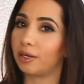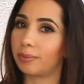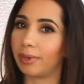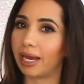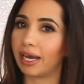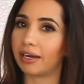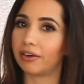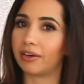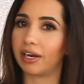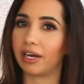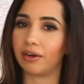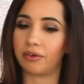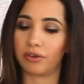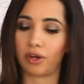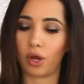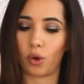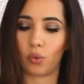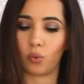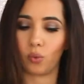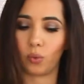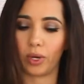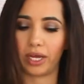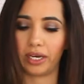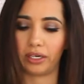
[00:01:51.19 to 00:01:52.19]
background.
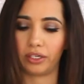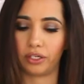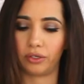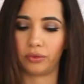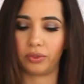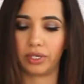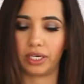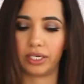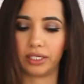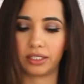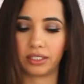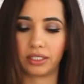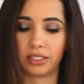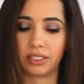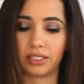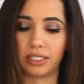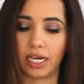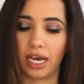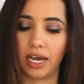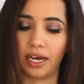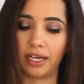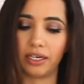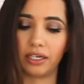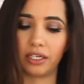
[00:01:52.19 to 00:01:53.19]
When you get
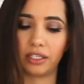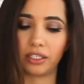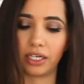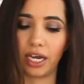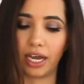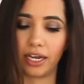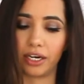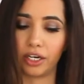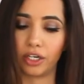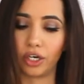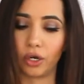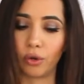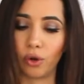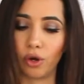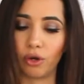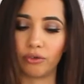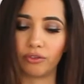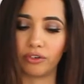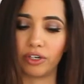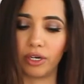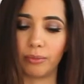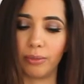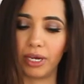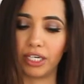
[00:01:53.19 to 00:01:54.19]
done, kind of go
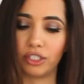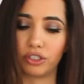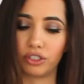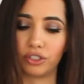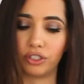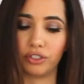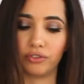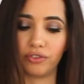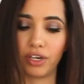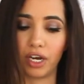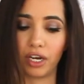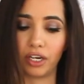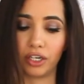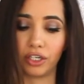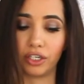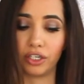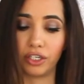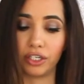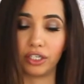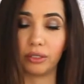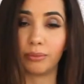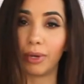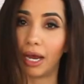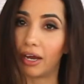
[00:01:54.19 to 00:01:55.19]
over it, make sure you've got a
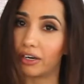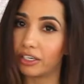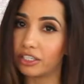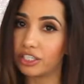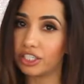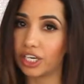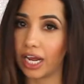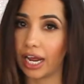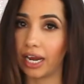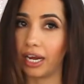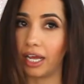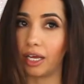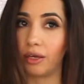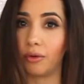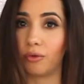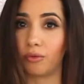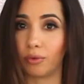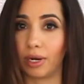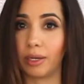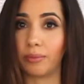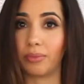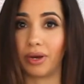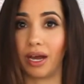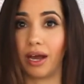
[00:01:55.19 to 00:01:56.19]
good amount of shading
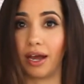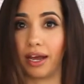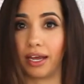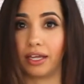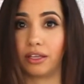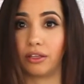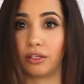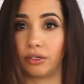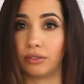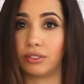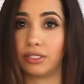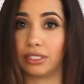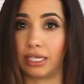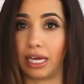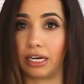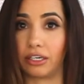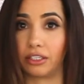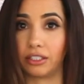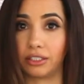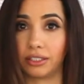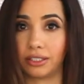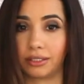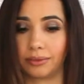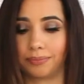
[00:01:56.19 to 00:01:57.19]
right behind those
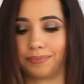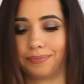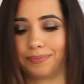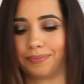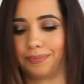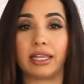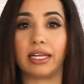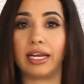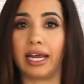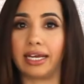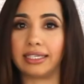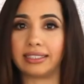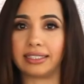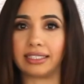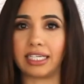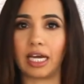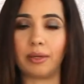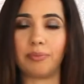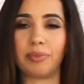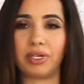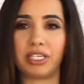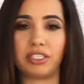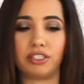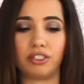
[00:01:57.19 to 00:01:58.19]
letters. The next
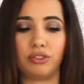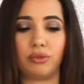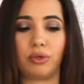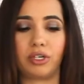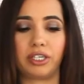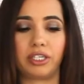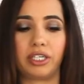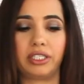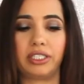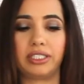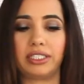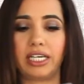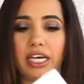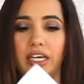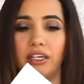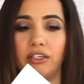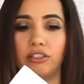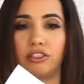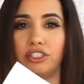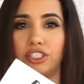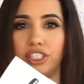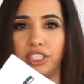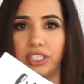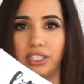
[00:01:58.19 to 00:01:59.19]
step is you are going to take
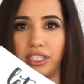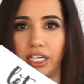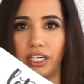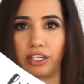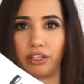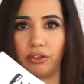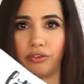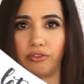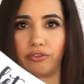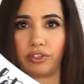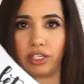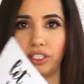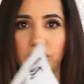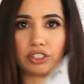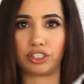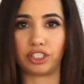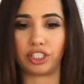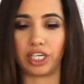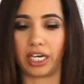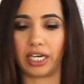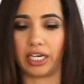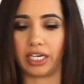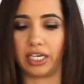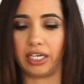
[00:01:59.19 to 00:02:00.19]
your sheet that you've
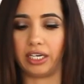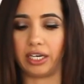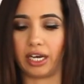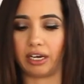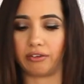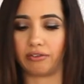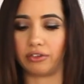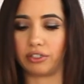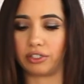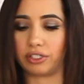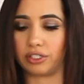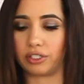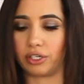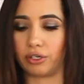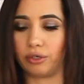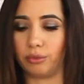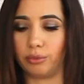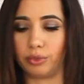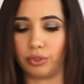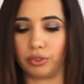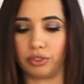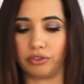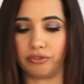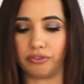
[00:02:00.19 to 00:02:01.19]
shaded ever so
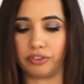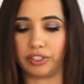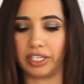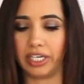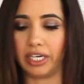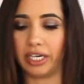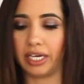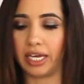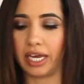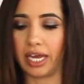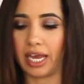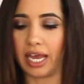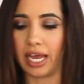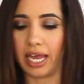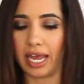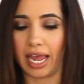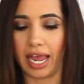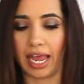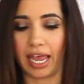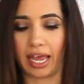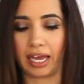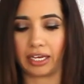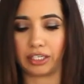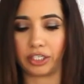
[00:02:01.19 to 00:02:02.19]
beautifully,
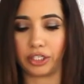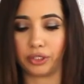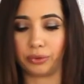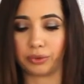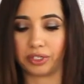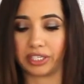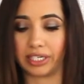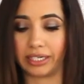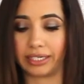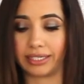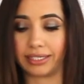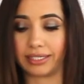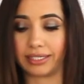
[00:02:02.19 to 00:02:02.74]
and you are going to